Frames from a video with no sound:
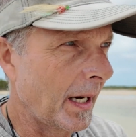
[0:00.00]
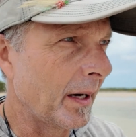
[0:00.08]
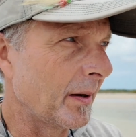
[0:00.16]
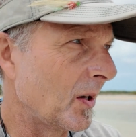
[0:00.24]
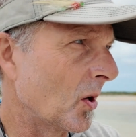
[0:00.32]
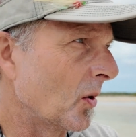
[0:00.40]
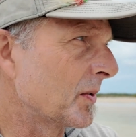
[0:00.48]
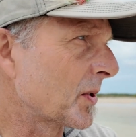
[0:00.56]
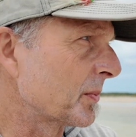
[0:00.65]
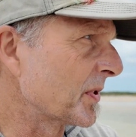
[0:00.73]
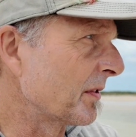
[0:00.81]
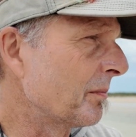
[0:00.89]
in
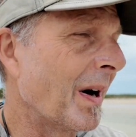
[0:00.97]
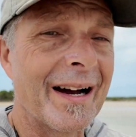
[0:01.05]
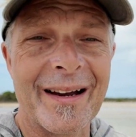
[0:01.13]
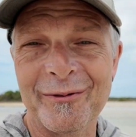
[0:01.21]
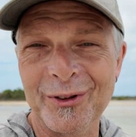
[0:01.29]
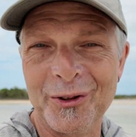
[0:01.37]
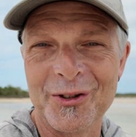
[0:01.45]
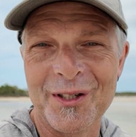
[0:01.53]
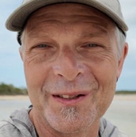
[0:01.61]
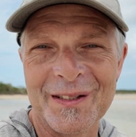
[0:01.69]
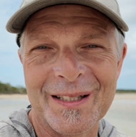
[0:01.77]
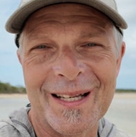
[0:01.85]
terms of my evolution
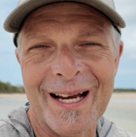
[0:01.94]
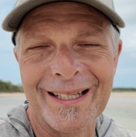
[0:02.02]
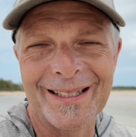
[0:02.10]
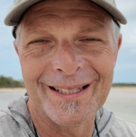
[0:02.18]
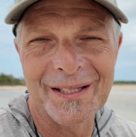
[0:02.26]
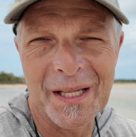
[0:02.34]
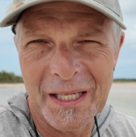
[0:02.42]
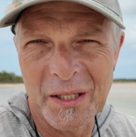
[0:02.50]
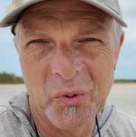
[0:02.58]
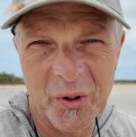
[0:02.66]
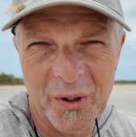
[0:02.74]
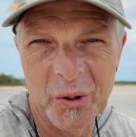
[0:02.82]
as a scientist,
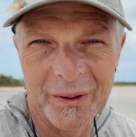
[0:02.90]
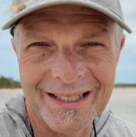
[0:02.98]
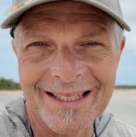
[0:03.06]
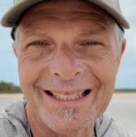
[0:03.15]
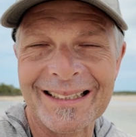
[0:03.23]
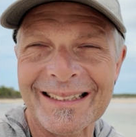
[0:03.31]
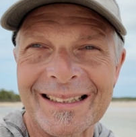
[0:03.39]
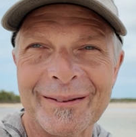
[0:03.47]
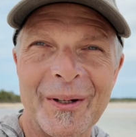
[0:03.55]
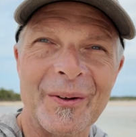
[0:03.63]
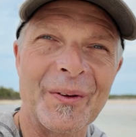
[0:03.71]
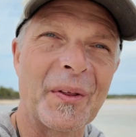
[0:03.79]
thinking more holistically
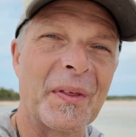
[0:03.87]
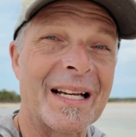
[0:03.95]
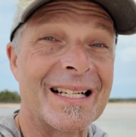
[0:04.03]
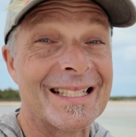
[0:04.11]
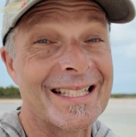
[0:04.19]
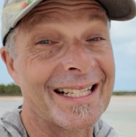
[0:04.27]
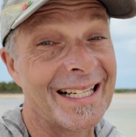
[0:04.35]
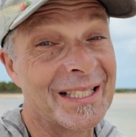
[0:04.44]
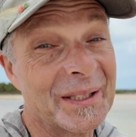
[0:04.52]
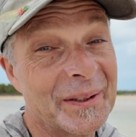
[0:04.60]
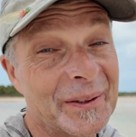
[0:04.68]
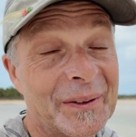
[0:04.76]
about the things that I
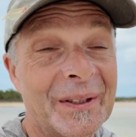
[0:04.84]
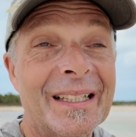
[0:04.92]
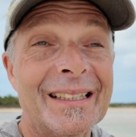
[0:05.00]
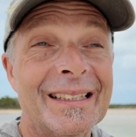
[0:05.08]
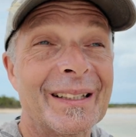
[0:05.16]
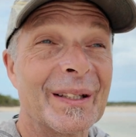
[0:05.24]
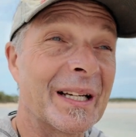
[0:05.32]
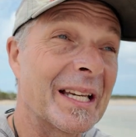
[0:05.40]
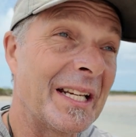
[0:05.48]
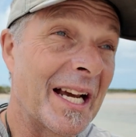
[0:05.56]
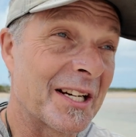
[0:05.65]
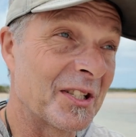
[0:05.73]
do, the
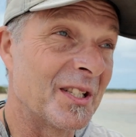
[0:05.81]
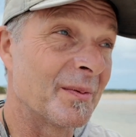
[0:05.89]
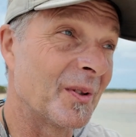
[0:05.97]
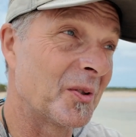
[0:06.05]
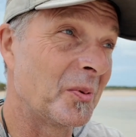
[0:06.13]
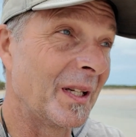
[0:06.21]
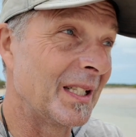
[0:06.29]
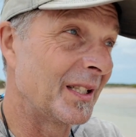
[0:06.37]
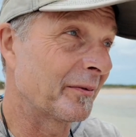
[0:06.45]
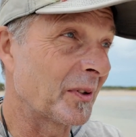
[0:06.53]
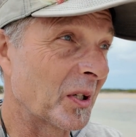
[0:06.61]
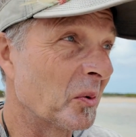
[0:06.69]
connections between
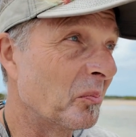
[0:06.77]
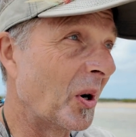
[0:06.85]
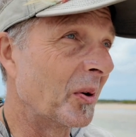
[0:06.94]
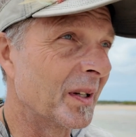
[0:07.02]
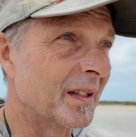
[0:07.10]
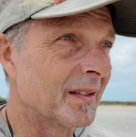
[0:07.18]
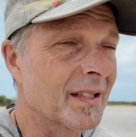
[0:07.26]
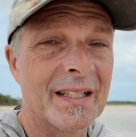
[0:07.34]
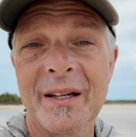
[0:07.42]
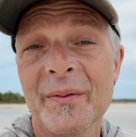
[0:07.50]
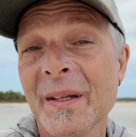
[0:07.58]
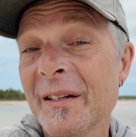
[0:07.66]
different components, and
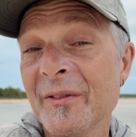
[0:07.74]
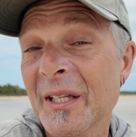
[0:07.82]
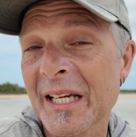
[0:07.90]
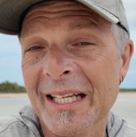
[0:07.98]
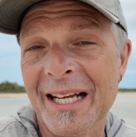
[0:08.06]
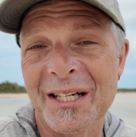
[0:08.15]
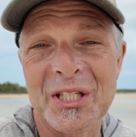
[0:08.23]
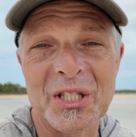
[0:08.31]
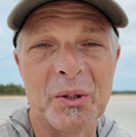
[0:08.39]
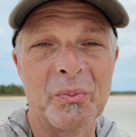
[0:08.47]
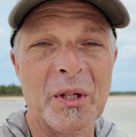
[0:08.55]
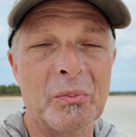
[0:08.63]
even the connections
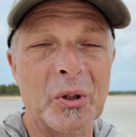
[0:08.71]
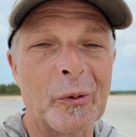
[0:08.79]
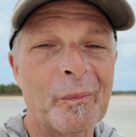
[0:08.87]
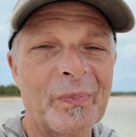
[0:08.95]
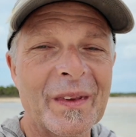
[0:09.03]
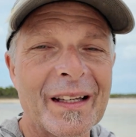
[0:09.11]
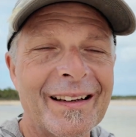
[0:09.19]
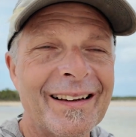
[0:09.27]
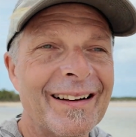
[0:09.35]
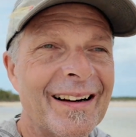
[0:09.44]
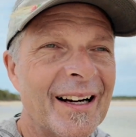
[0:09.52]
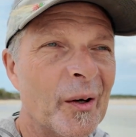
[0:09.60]
to people.
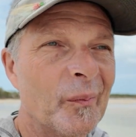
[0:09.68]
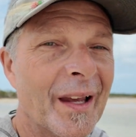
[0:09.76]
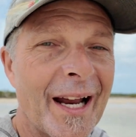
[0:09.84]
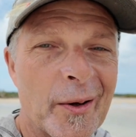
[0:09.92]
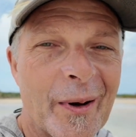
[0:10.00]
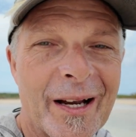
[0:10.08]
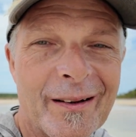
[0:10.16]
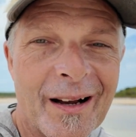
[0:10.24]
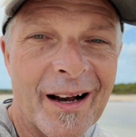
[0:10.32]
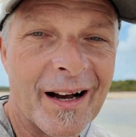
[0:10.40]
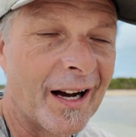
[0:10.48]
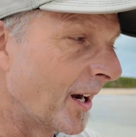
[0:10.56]
Anyway,
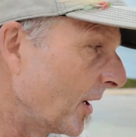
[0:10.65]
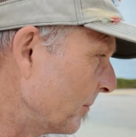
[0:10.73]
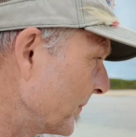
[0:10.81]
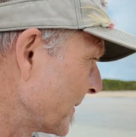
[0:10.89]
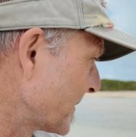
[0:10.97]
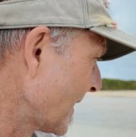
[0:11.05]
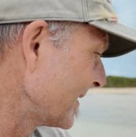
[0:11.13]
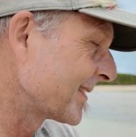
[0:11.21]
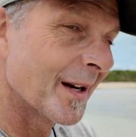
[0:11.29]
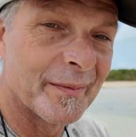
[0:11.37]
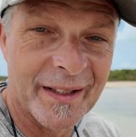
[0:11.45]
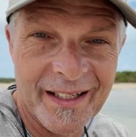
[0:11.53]
the tide's
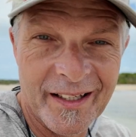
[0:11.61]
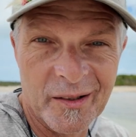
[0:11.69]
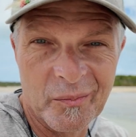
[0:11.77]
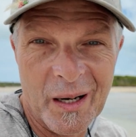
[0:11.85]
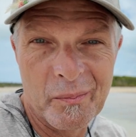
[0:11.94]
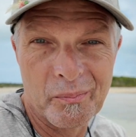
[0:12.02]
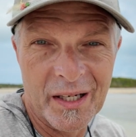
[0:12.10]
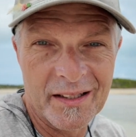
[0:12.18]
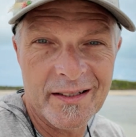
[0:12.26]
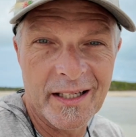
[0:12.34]
coming in, my butt's